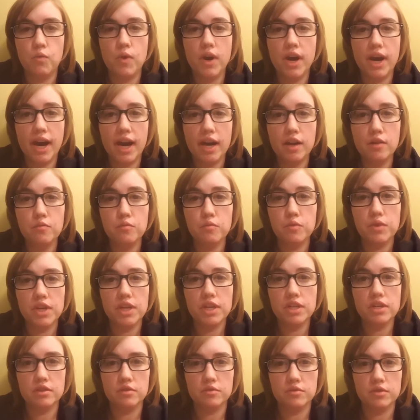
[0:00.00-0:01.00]
what can
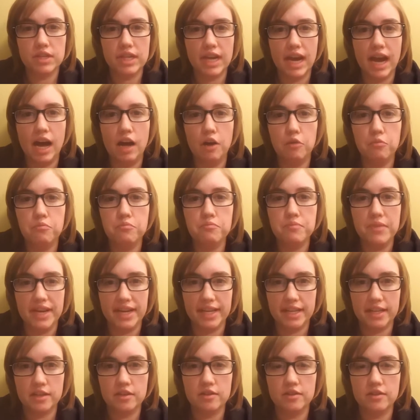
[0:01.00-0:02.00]
we do to help
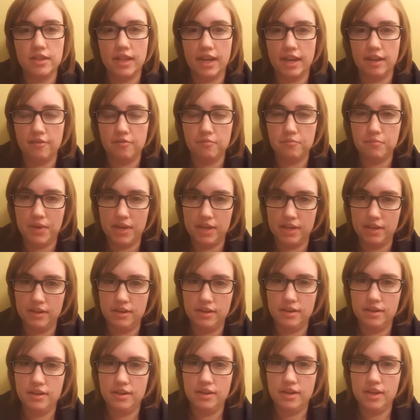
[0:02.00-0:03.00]
make their life
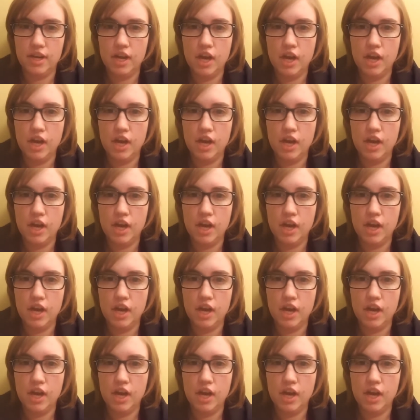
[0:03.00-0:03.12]
better?